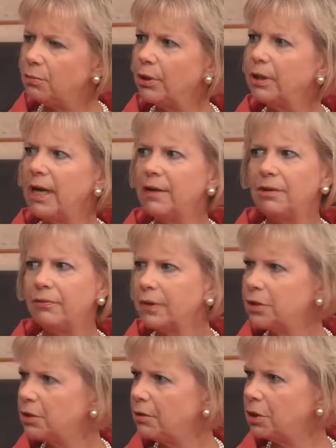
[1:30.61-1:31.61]
bring down their
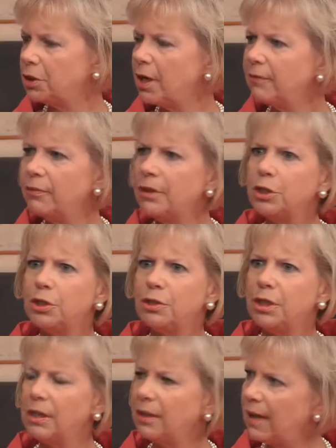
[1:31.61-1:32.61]
fixed charge coverage, to
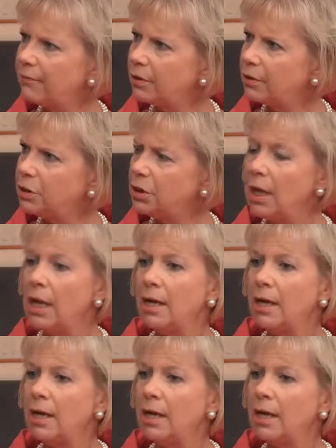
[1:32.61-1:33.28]
de-leverage,